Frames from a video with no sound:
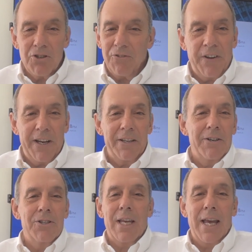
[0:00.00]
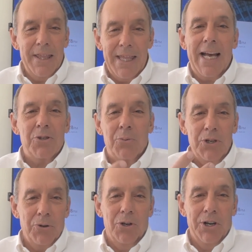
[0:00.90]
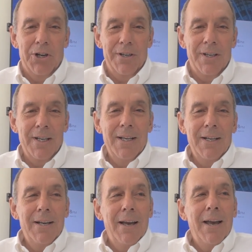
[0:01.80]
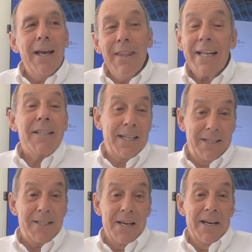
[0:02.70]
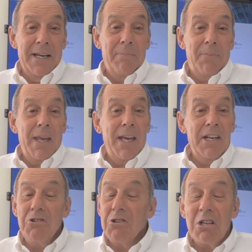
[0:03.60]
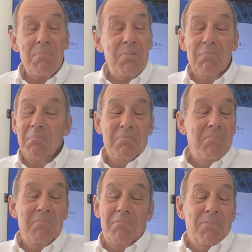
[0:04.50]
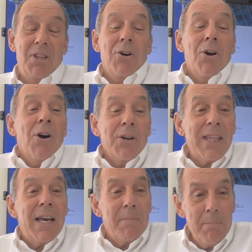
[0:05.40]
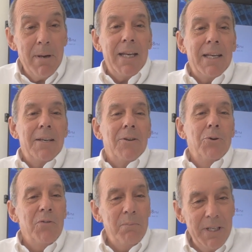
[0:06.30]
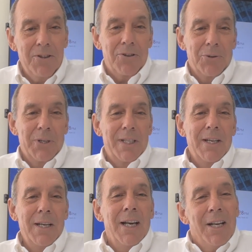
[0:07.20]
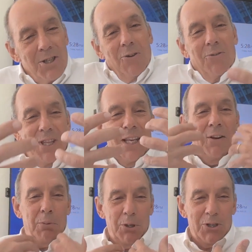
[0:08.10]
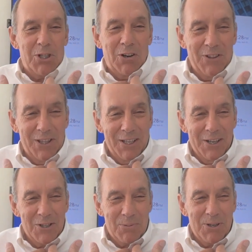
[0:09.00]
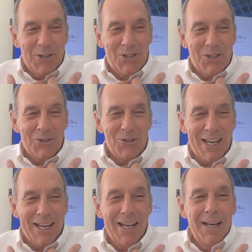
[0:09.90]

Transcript: of failures, and that's where you learn. And that takes time. And in Europe, there aren't that many who have been through it. So then you put yourself in the entrepreneur's shoes saying,